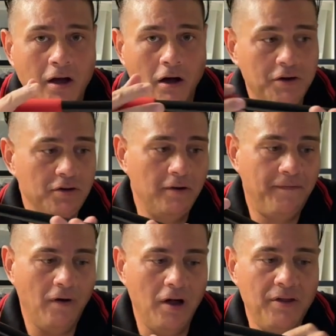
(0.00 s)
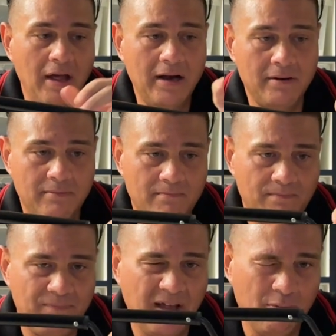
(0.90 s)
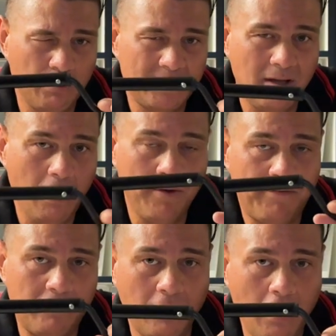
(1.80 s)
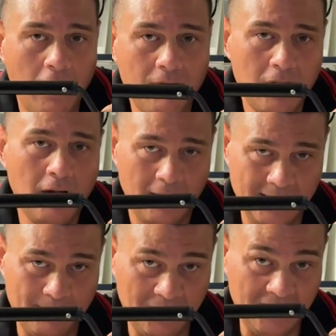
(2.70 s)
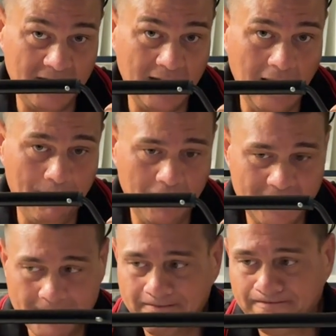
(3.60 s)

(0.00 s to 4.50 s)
I do find that they will slide through a lot, especially the leopards.